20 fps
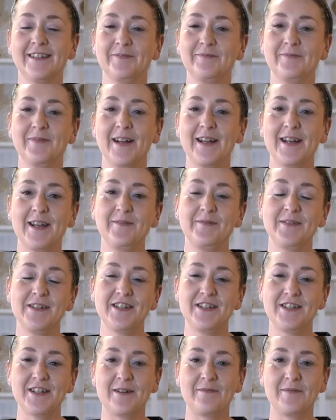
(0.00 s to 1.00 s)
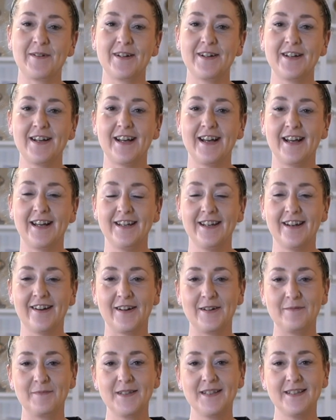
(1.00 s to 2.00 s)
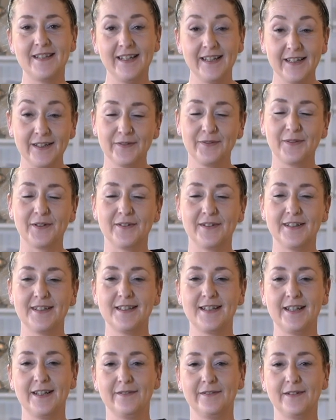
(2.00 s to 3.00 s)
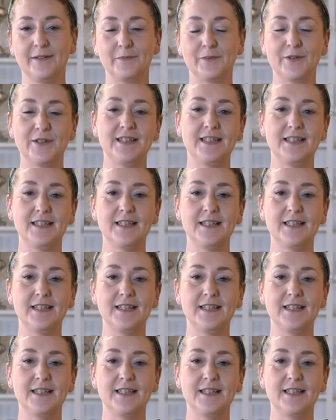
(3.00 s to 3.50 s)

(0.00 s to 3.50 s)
My name is Gemma and I'm a senior florist here at Moyses